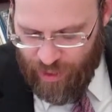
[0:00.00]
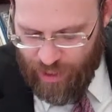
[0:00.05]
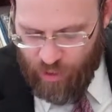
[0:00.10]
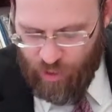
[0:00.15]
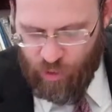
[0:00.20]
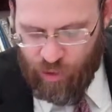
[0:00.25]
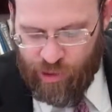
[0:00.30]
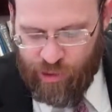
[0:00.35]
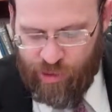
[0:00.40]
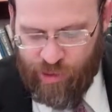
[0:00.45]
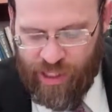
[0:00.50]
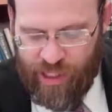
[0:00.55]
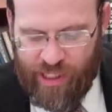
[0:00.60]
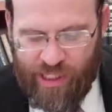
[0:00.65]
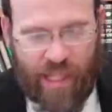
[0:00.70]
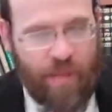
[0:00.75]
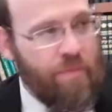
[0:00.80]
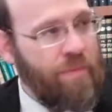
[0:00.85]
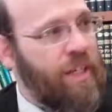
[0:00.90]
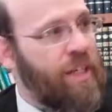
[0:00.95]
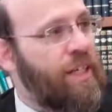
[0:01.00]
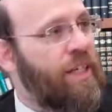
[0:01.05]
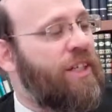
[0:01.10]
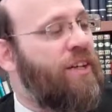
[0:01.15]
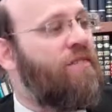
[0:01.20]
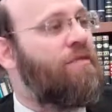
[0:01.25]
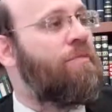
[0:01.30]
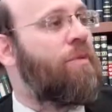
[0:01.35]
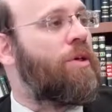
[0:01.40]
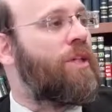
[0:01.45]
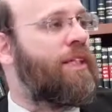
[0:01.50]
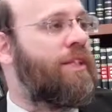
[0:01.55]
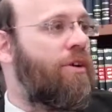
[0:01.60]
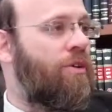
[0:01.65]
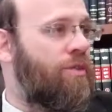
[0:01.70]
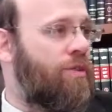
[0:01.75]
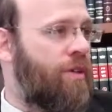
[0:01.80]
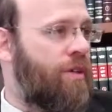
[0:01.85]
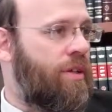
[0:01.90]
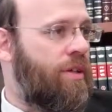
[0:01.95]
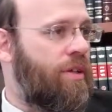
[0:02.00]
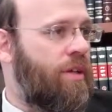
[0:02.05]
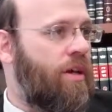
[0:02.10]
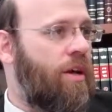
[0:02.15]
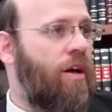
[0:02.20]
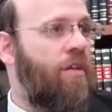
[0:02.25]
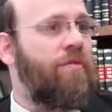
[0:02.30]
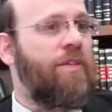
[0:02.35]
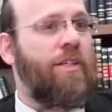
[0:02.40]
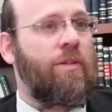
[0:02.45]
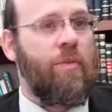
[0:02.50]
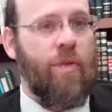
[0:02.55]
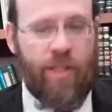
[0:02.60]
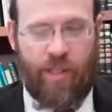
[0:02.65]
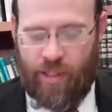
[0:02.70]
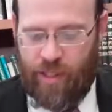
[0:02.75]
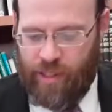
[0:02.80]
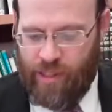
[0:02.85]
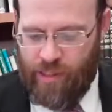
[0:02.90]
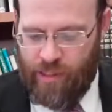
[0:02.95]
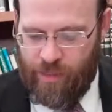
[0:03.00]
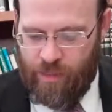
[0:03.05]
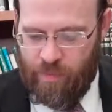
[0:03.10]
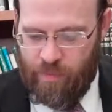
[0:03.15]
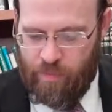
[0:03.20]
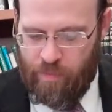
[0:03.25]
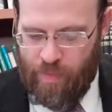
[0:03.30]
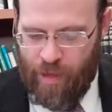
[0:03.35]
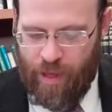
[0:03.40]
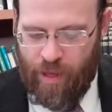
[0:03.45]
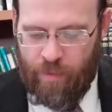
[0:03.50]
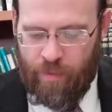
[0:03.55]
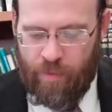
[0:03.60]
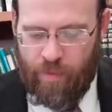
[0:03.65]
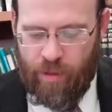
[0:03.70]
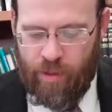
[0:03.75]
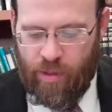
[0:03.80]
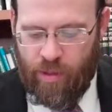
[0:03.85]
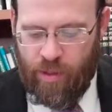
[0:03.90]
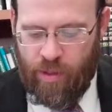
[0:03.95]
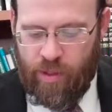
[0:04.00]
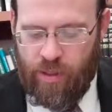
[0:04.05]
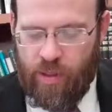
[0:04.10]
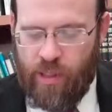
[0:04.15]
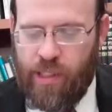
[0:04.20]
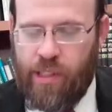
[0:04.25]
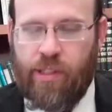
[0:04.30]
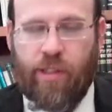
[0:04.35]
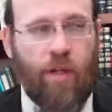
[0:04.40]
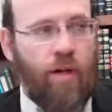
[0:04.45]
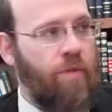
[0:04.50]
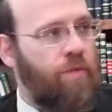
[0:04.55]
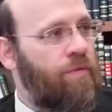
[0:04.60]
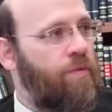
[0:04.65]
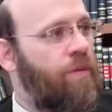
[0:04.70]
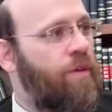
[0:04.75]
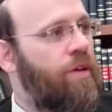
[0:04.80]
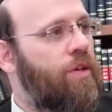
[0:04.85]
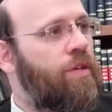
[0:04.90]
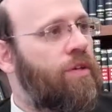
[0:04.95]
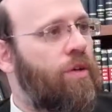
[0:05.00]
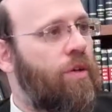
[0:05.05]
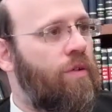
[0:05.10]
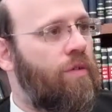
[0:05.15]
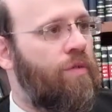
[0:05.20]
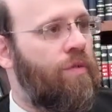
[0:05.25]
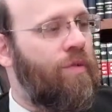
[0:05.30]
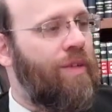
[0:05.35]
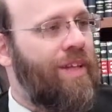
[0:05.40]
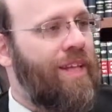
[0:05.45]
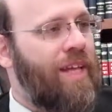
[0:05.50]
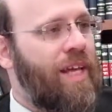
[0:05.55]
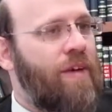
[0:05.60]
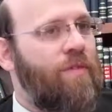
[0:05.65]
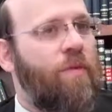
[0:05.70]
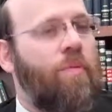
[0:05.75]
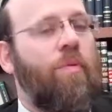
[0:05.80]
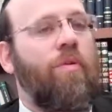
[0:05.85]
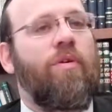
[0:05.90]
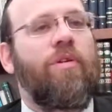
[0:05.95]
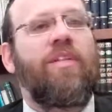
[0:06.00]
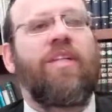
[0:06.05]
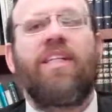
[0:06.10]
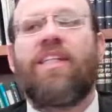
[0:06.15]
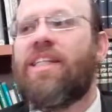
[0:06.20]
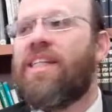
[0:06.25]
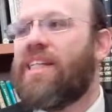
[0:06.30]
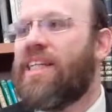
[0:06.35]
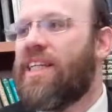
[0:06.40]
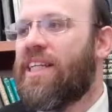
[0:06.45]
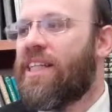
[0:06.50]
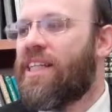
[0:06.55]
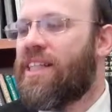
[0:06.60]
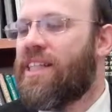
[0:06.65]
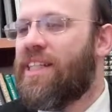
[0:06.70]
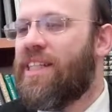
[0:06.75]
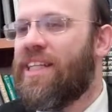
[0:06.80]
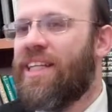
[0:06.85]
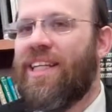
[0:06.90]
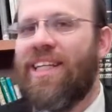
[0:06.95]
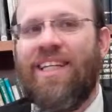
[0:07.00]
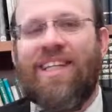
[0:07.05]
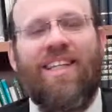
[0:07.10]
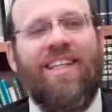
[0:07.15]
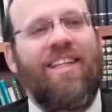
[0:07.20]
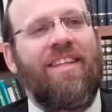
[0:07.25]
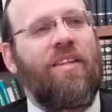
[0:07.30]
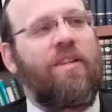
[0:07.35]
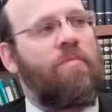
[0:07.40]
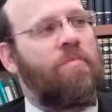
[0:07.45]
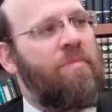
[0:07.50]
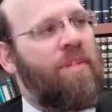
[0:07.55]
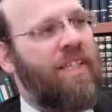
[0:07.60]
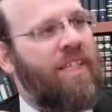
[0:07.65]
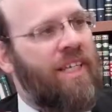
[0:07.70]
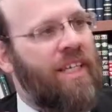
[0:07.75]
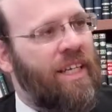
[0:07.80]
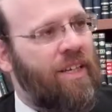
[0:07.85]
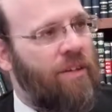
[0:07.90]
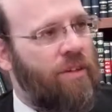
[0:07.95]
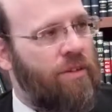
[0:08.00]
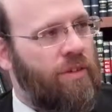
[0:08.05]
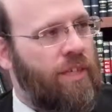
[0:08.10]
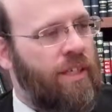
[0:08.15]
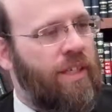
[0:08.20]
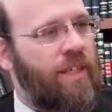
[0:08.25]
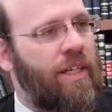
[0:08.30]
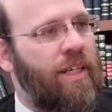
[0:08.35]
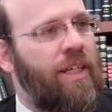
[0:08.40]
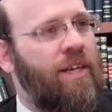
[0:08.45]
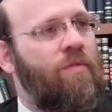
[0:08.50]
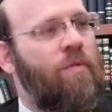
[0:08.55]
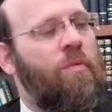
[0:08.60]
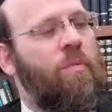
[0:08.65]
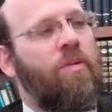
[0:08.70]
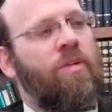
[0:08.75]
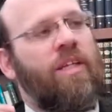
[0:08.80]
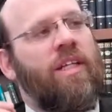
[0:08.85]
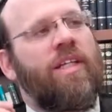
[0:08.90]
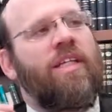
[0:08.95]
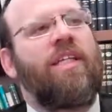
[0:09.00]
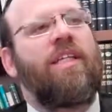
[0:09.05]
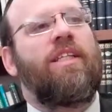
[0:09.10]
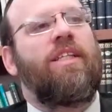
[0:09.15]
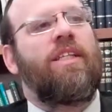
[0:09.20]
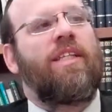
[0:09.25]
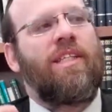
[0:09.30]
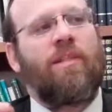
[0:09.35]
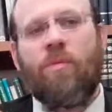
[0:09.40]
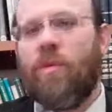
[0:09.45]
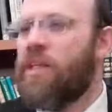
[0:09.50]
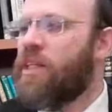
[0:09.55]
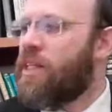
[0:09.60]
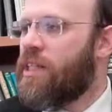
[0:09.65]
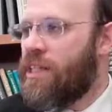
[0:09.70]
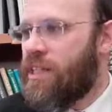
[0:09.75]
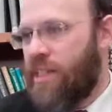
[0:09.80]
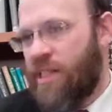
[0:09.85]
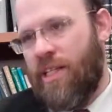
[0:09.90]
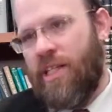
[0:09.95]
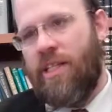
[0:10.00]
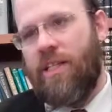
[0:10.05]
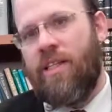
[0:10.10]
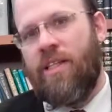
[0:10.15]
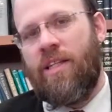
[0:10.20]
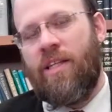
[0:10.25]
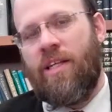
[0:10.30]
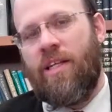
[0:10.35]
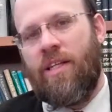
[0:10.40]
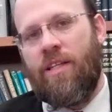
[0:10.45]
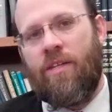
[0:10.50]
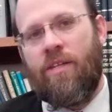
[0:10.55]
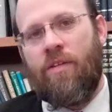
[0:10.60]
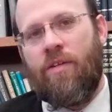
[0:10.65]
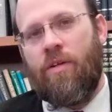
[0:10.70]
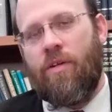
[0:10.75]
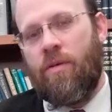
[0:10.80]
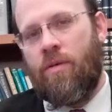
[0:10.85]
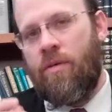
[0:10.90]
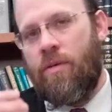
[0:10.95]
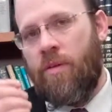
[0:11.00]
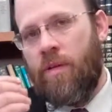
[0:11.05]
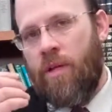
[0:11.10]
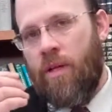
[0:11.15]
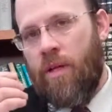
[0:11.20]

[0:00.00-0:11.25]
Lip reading: also is the same letters of masok, of sweetness. Mem, saf, kuf. If a person sees the mesikos, if a person sees the sweetness in the